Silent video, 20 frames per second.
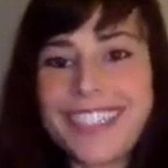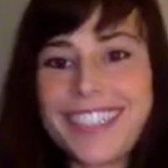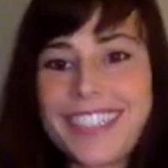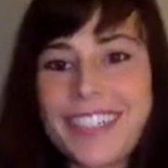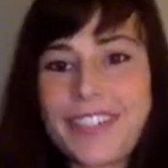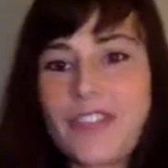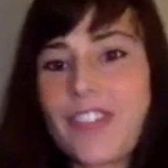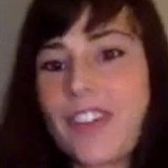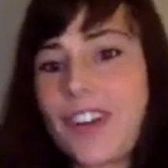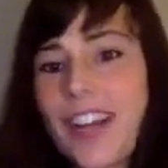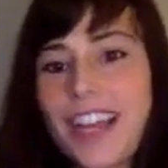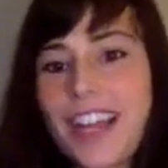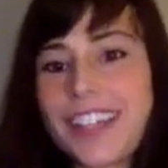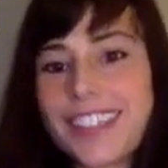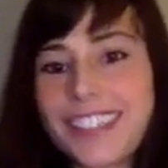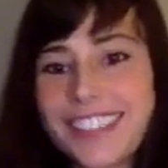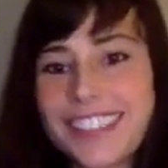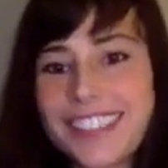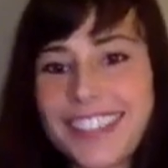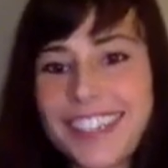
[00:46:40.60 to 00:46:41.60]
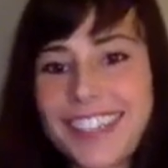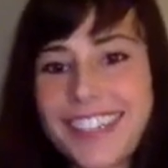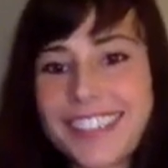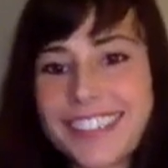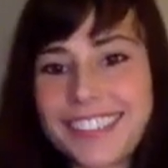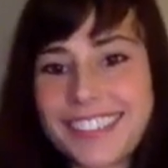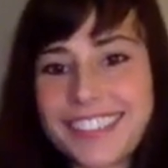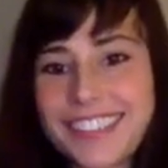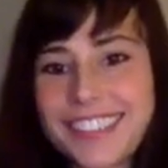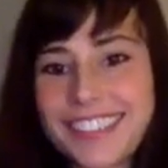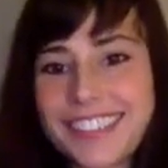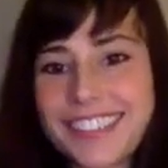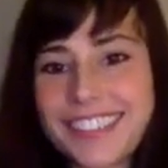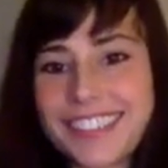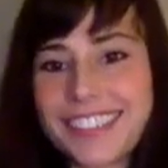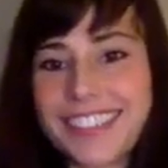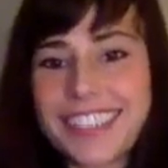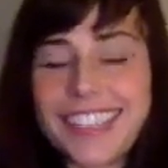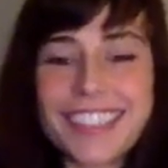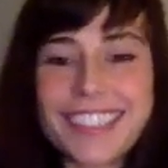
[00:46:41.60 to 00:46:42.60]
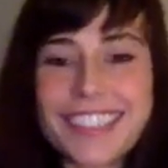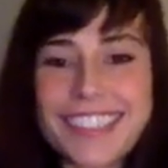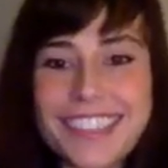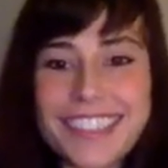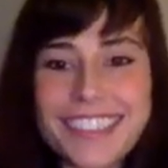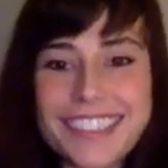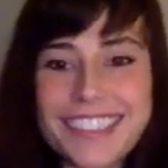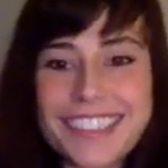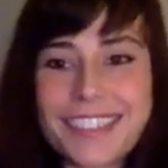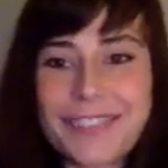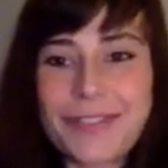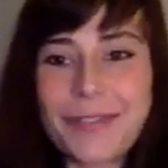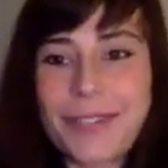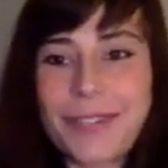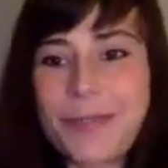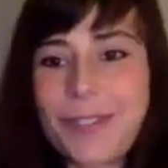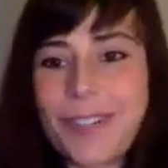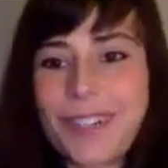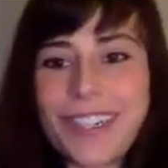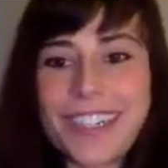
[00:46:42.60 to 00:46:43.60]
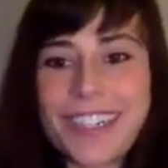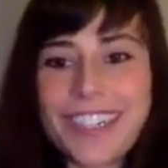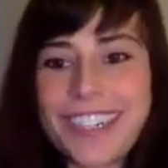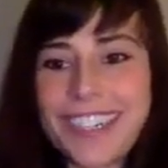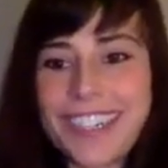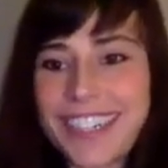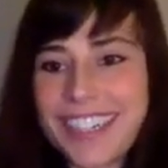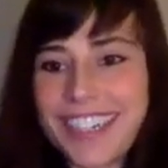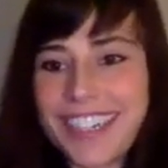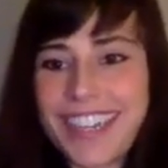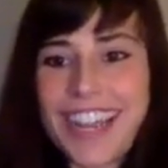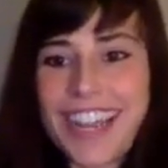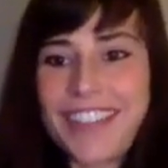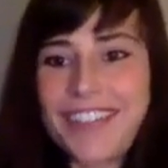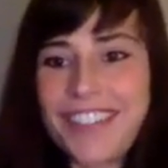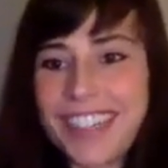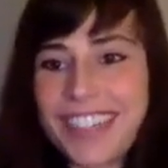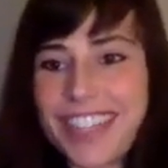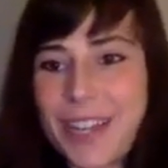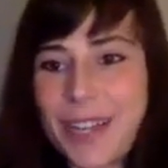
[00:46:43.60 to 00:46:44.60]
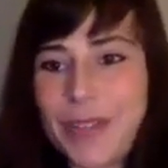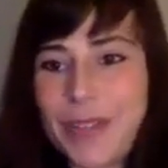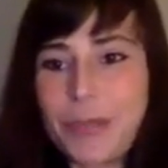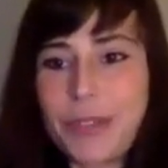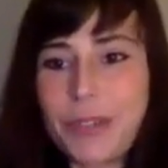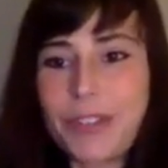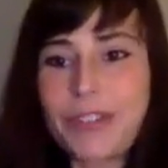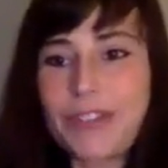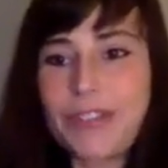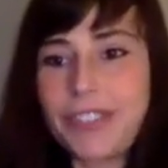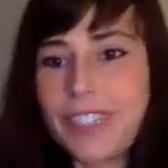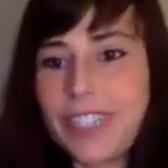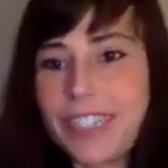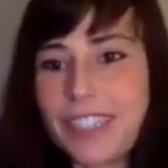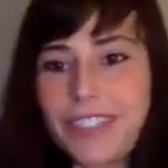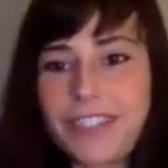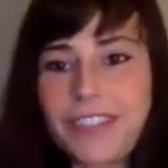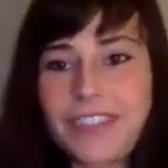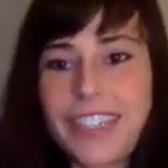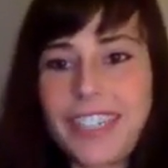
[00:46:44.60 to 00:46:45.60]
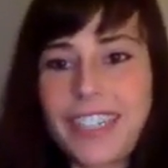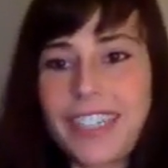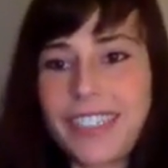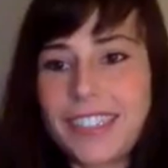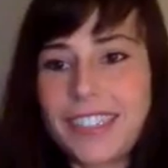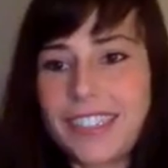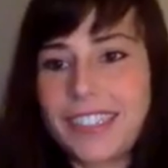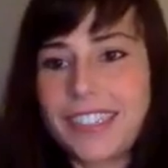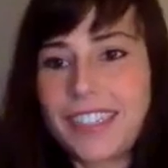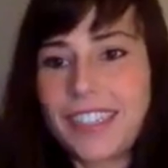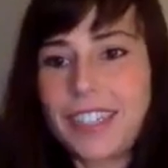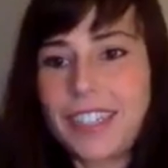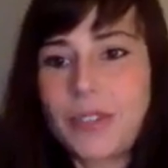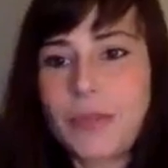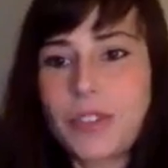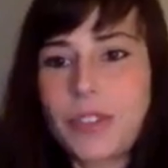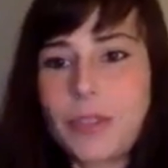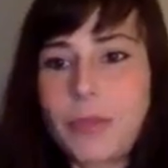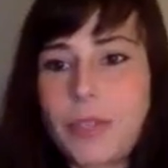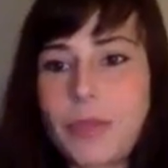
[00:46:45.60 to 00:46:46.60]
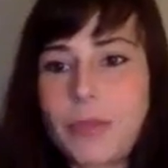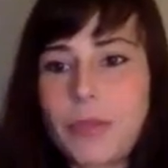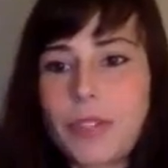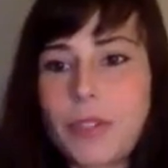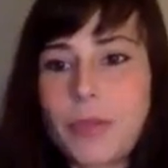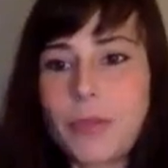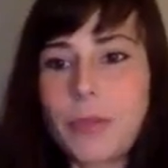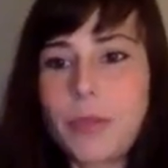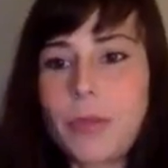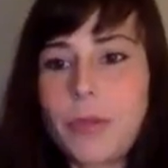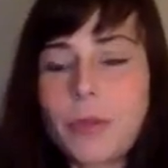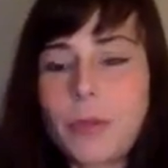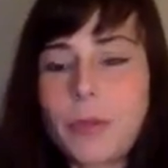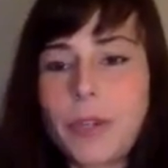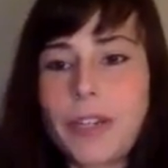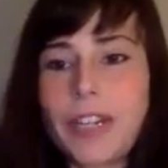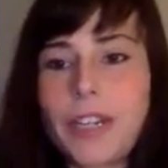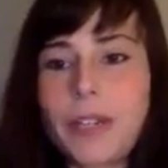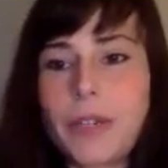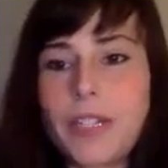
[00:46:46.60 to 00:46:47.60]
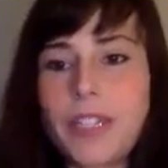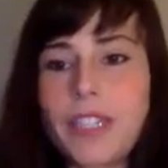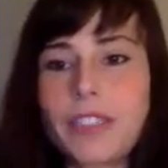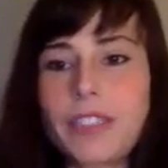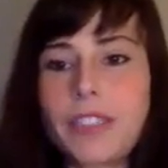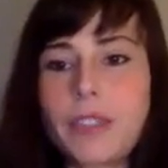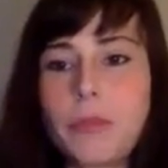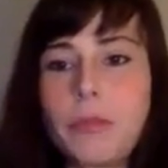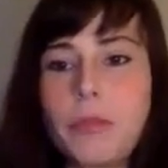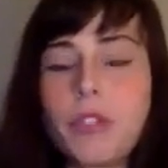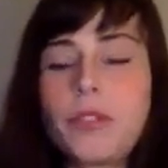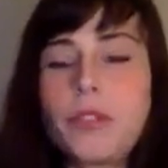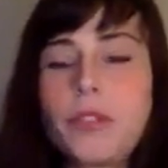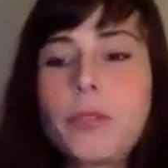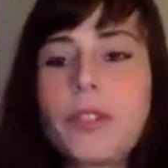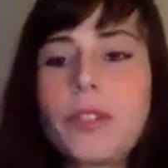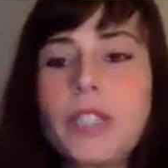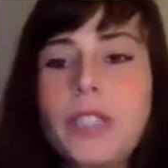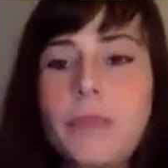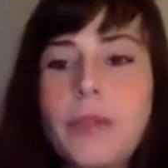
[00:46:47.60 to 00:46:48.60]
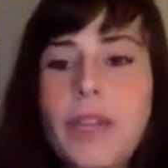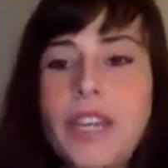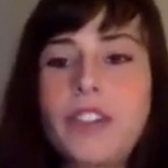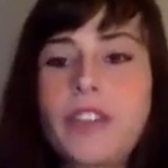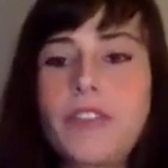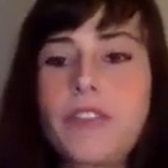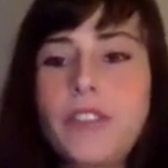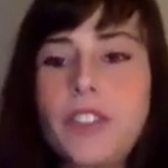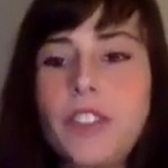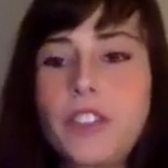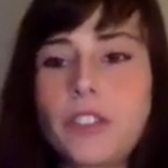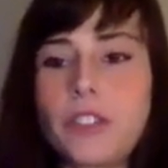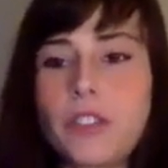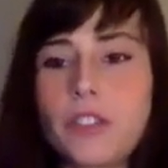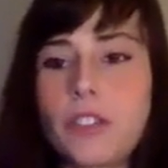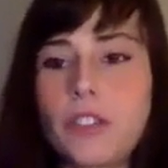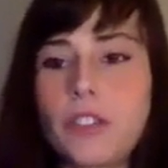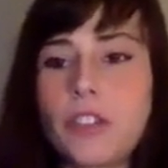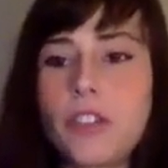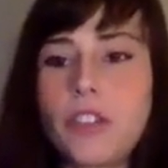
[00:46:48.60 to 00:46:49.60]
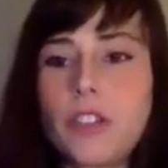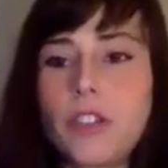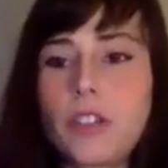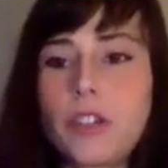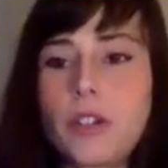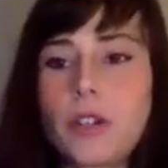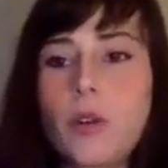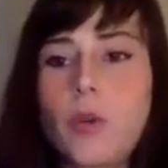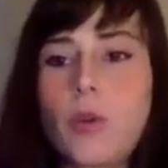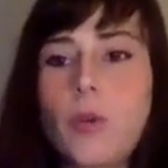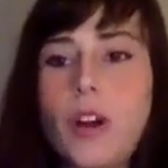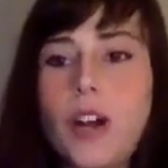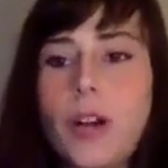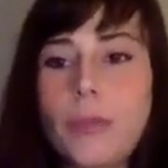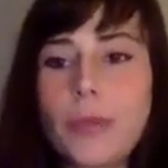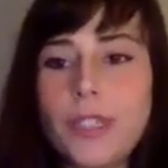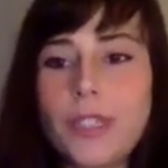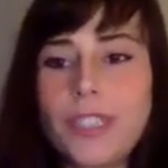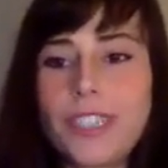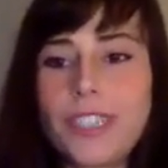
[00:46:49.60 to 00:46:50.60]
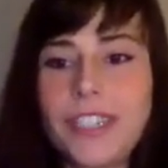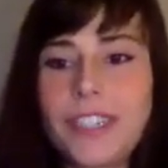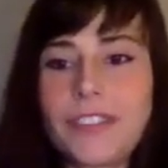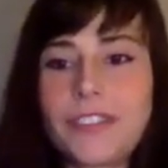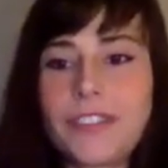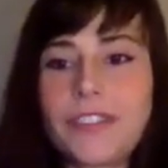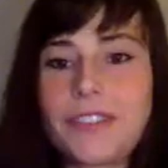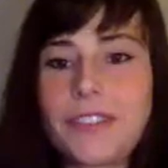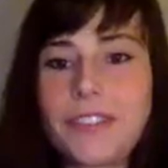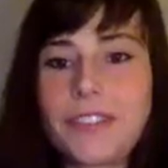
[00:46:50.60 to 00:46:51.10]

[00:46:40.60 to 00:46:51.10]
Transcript: for us as leaders if we weren't having that beautiful interface with the people that we were working with? It's a mutually beneficial, cooperative